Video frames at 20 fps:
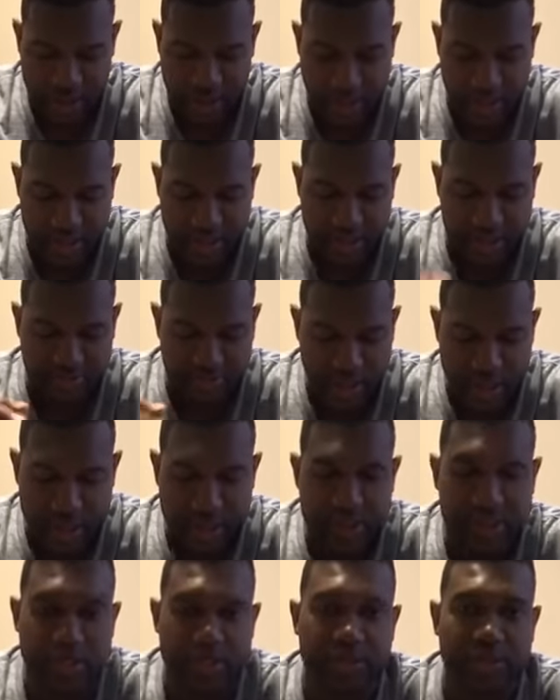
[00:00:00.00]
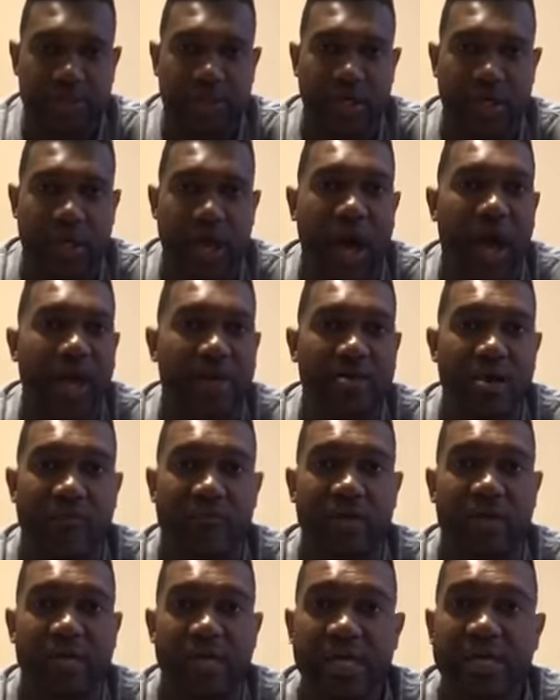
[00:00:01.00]
that speaks to God
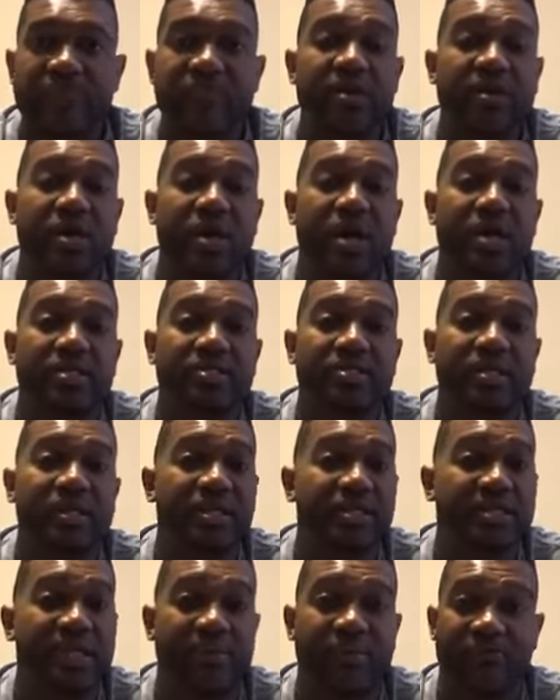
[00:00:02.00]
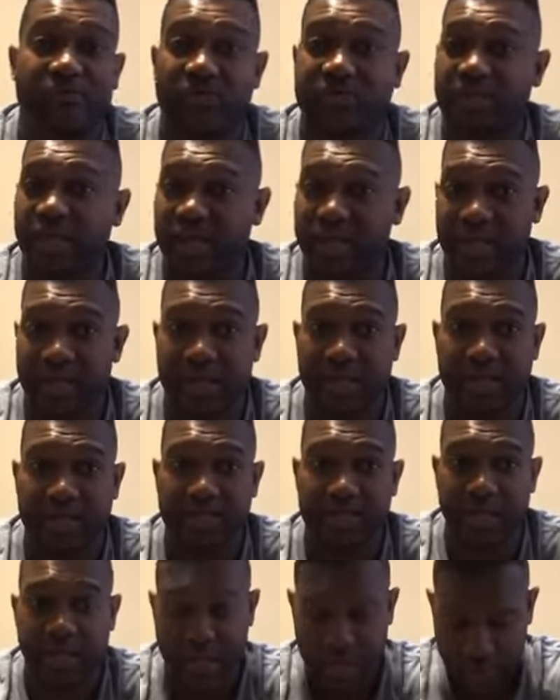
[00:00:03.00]
never leaving us. He's never forsaken
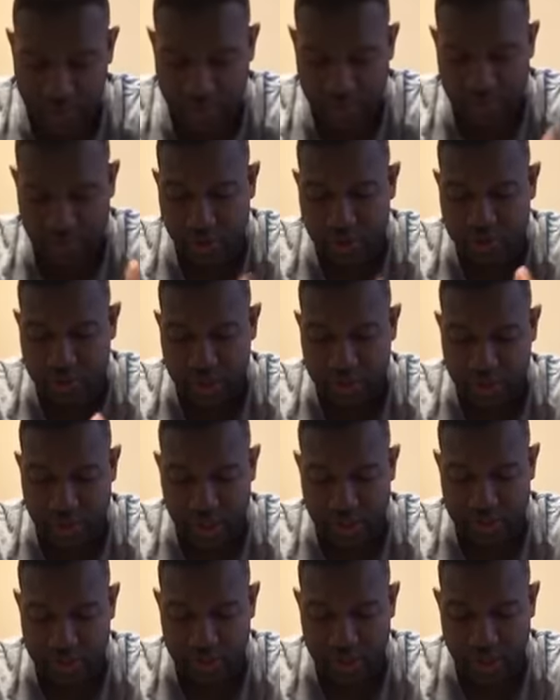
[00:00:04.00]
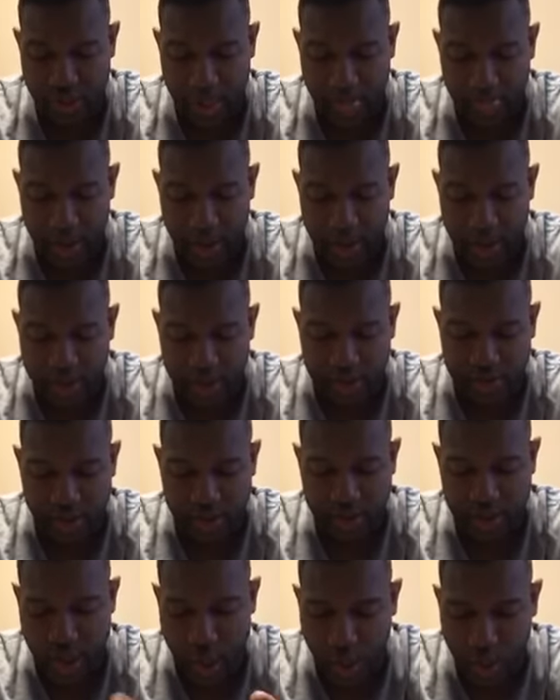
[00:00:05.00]
us. He strengthens us. He
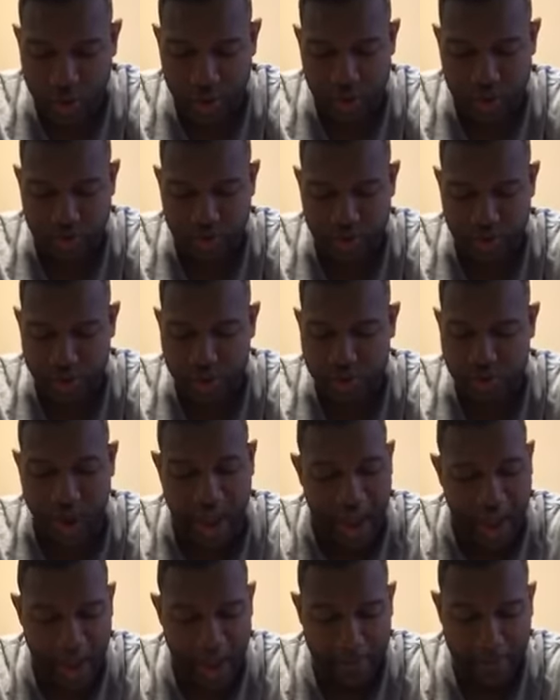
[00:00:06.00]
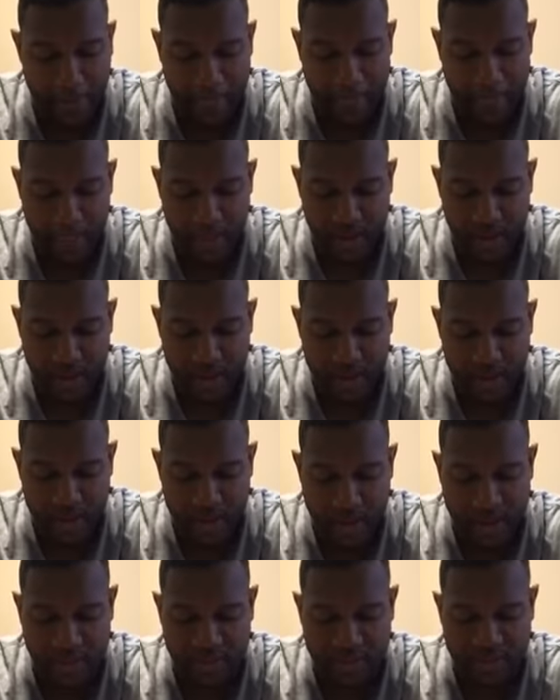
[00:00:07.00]
says, go in the strength you have
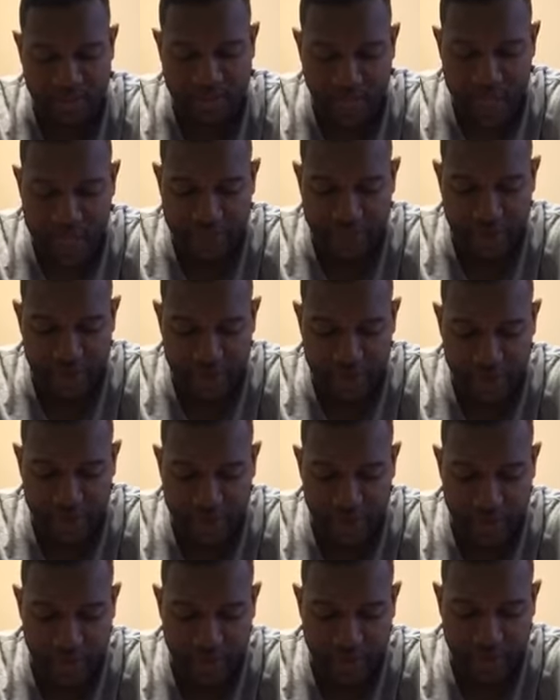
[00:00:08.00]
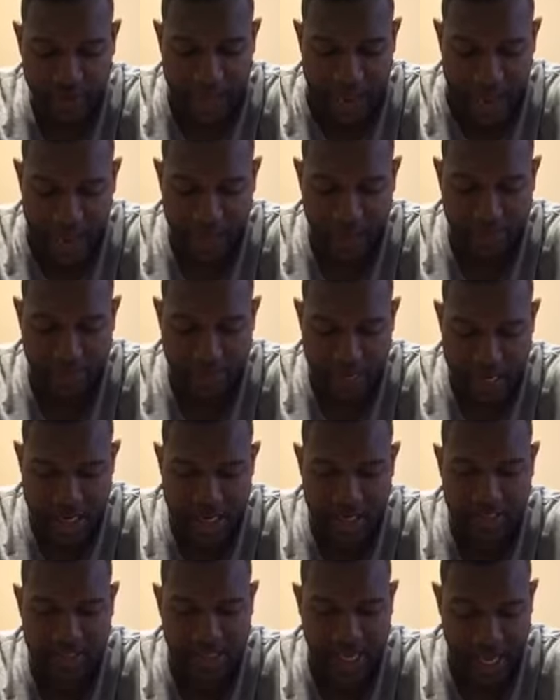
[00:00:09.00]
and save Israel out of
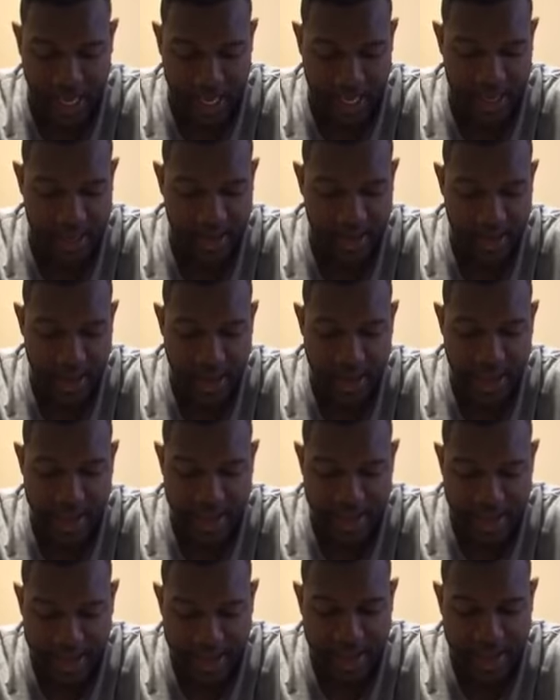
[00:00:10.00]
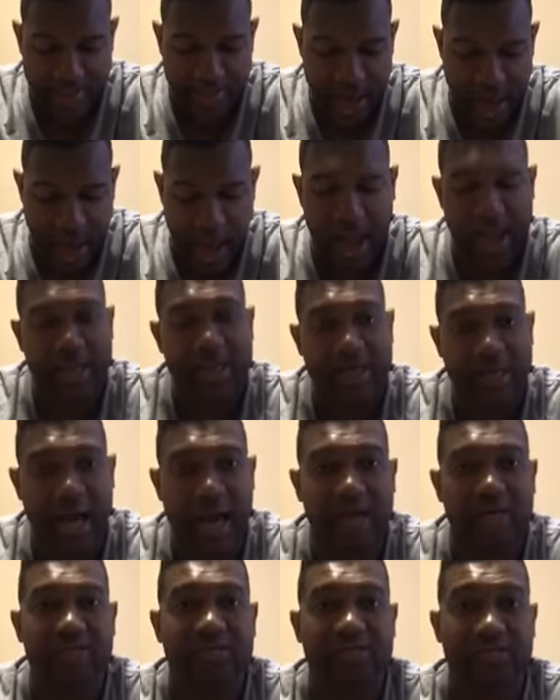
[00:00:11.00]
Midian's hand. Am I
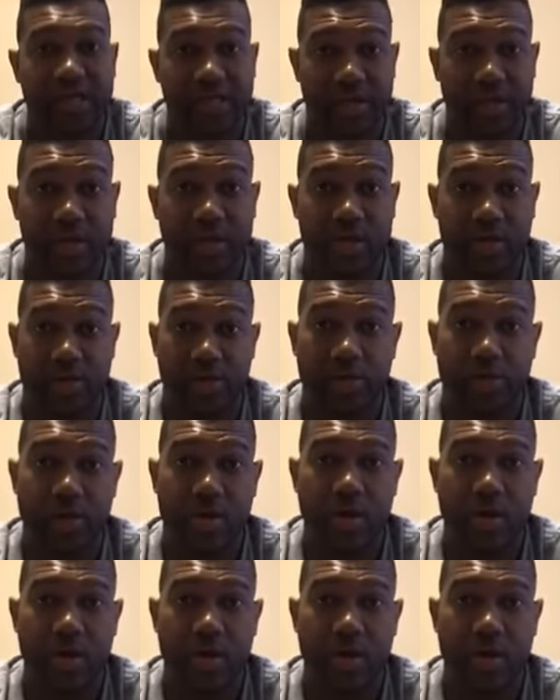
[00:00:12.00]
not sending you?